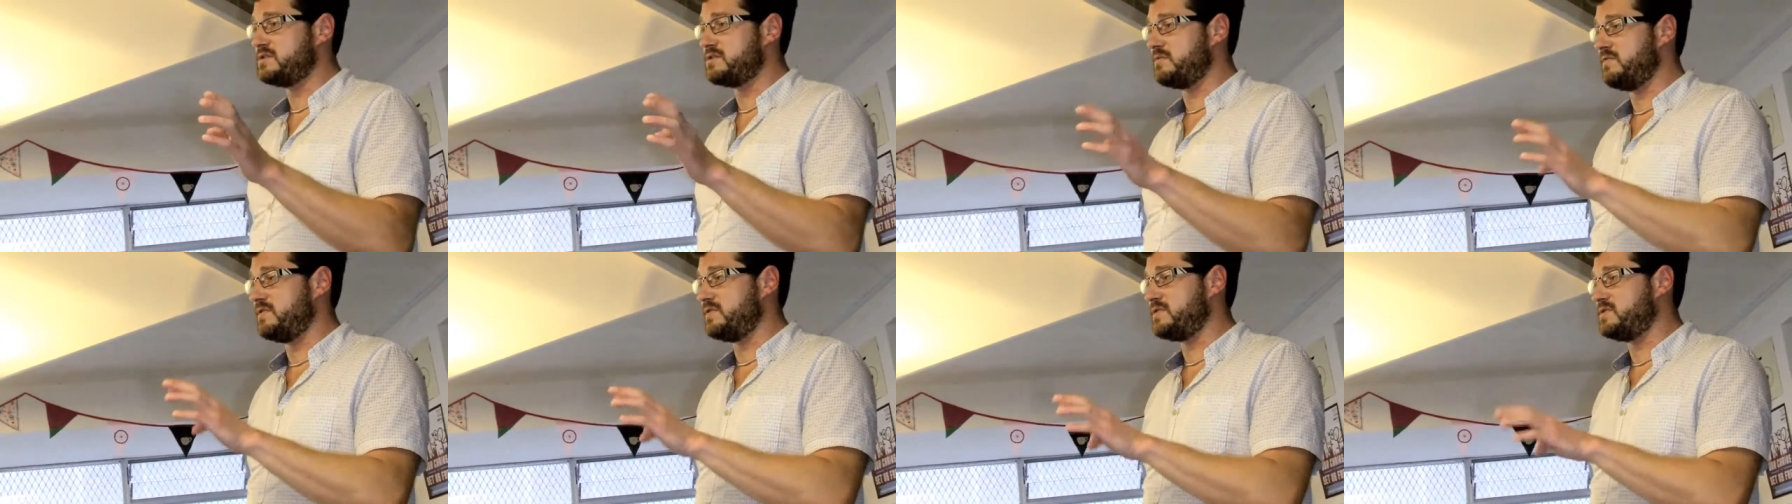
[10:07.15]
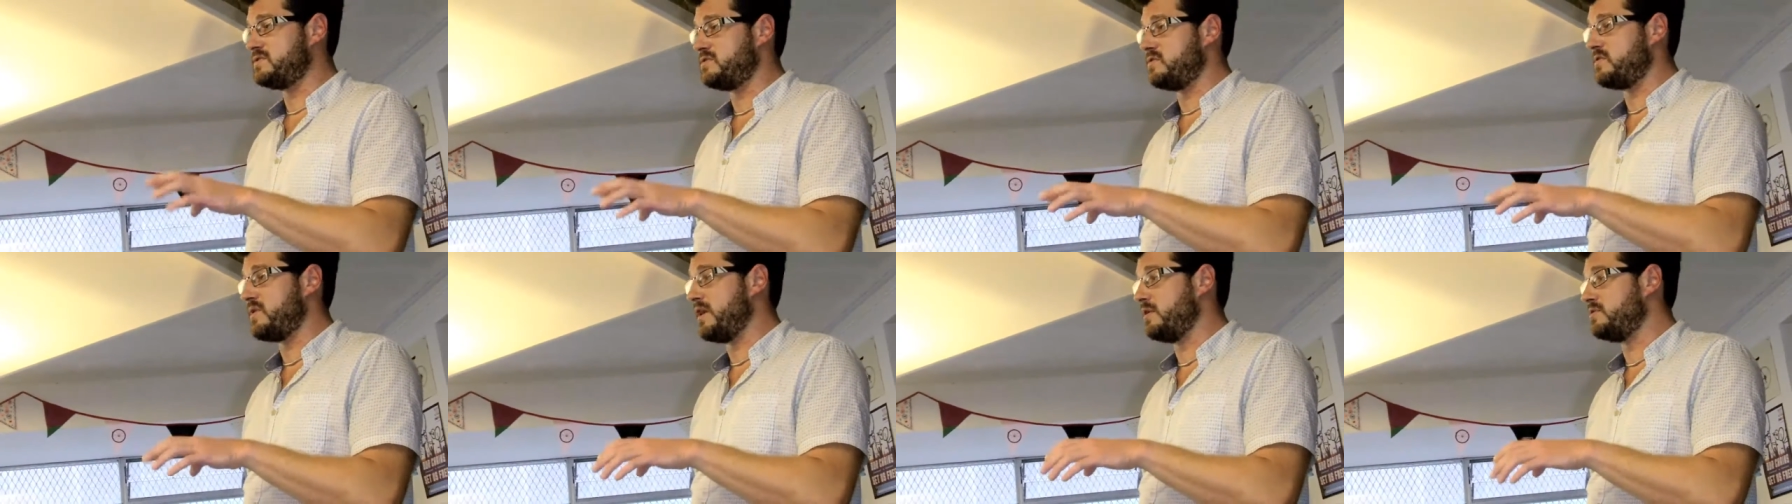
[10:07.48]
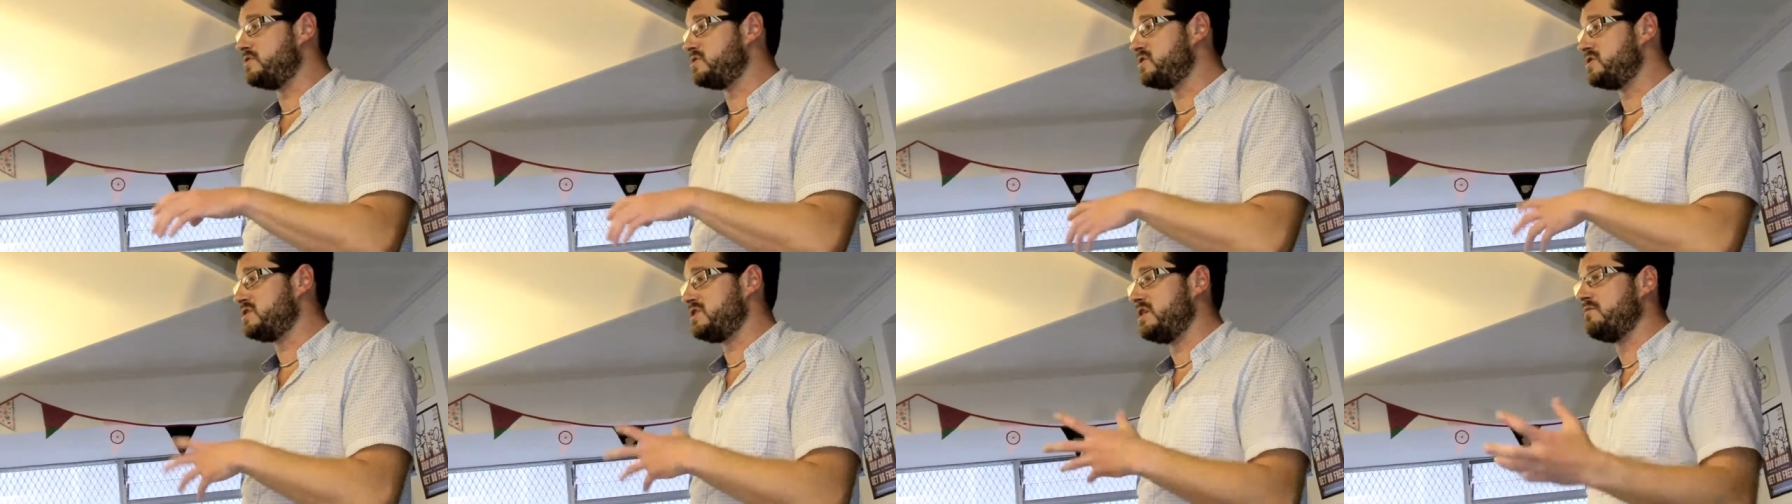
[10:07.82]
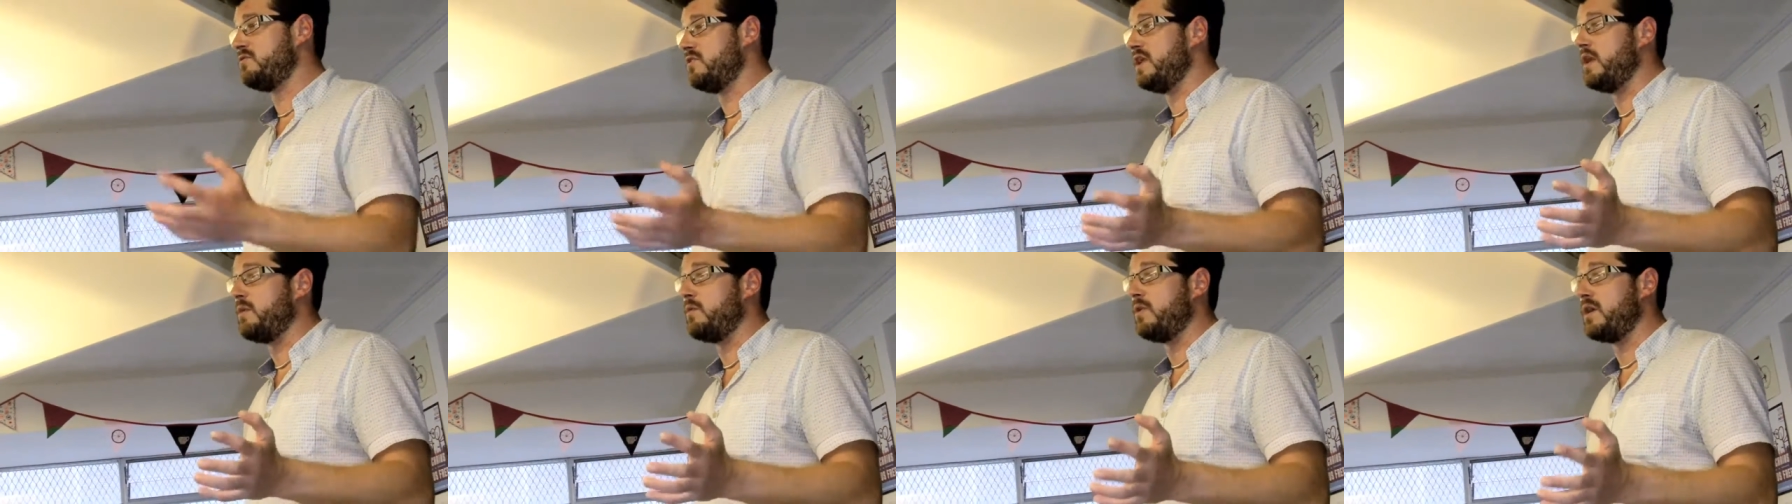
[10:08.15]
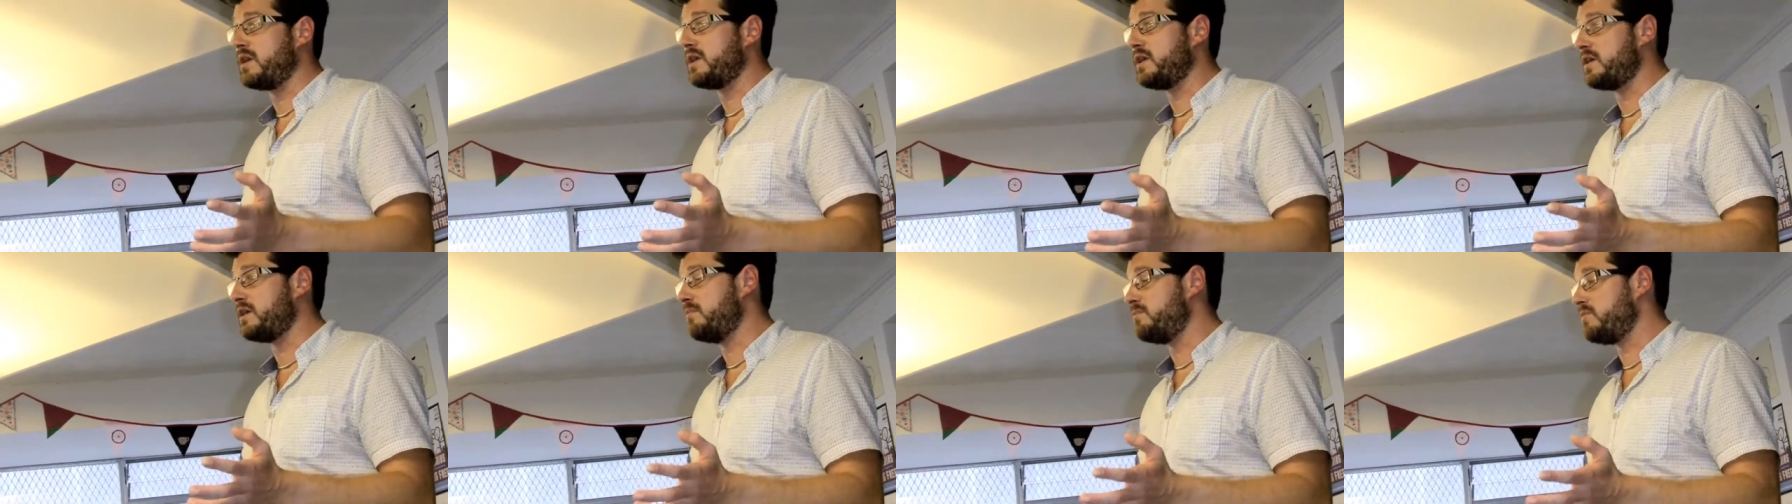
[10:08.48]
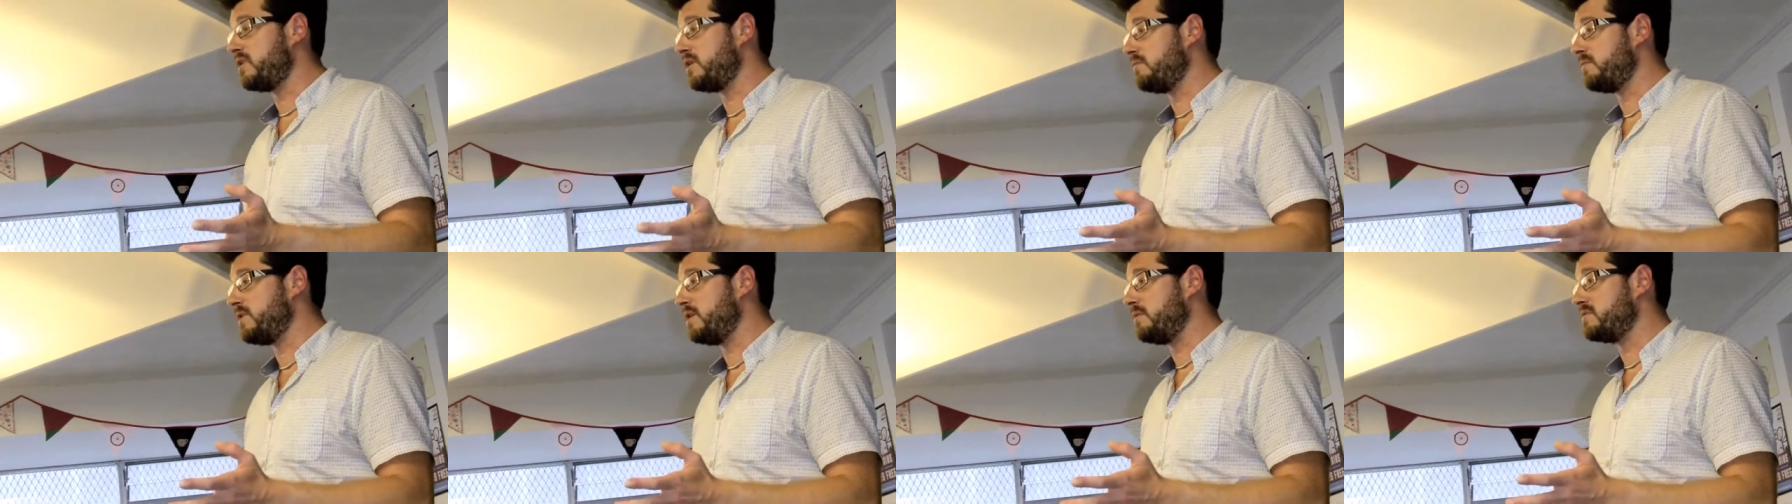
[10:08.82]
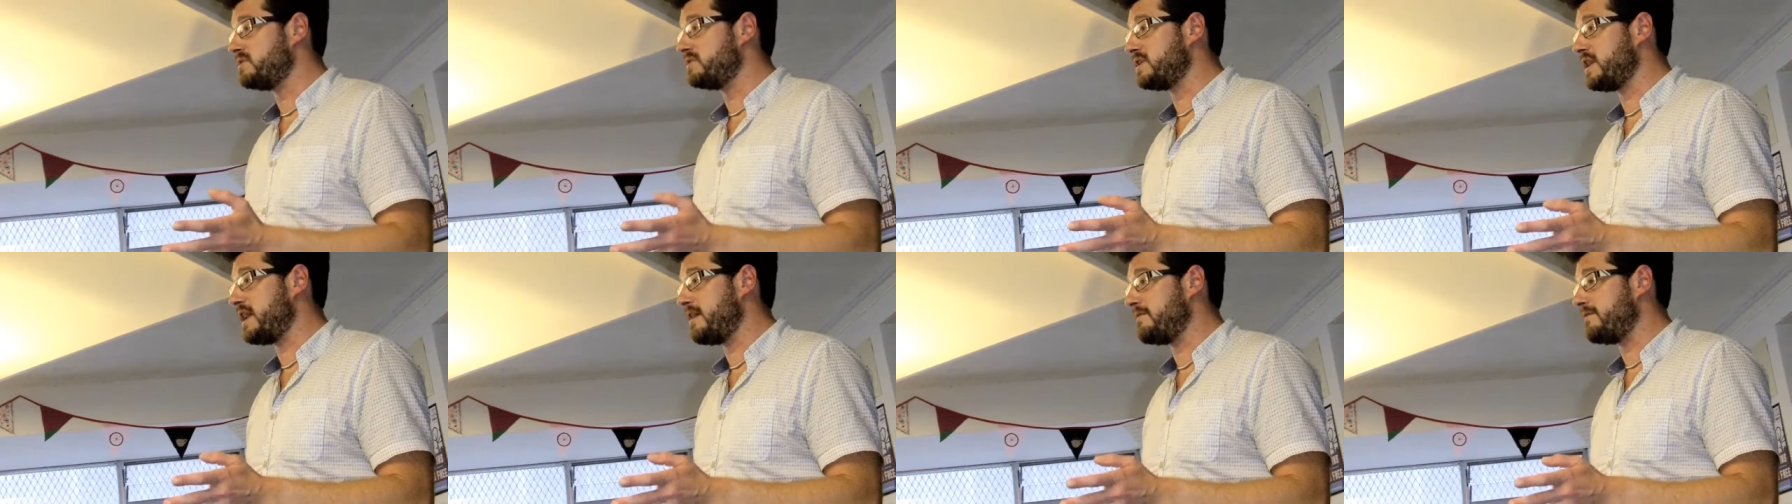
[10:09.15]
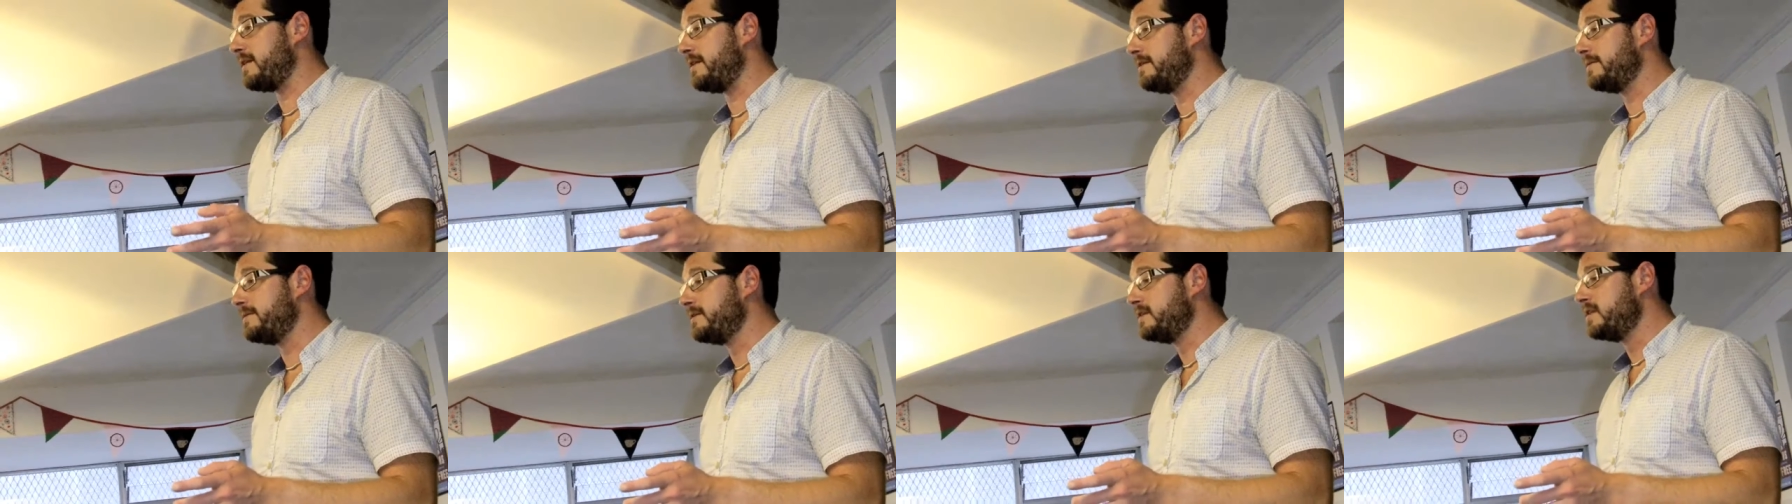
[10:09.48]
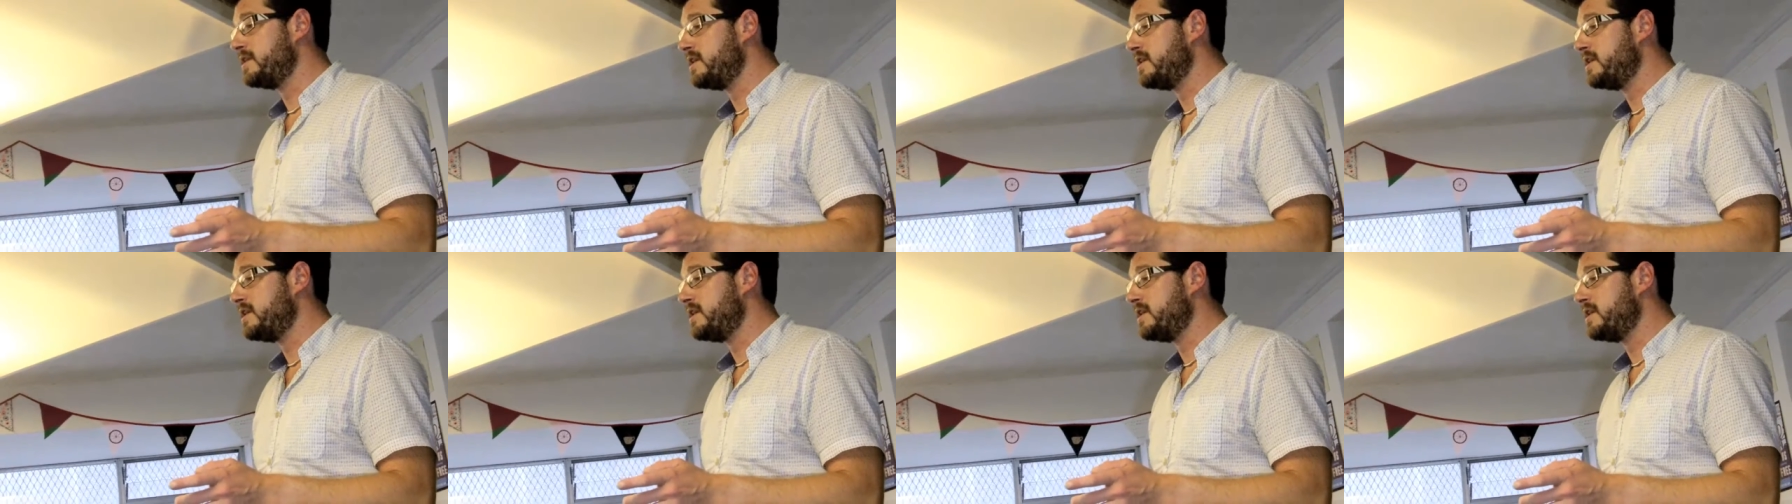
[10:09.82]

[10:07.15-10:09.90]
Some of it is around just general networking and bringing people together.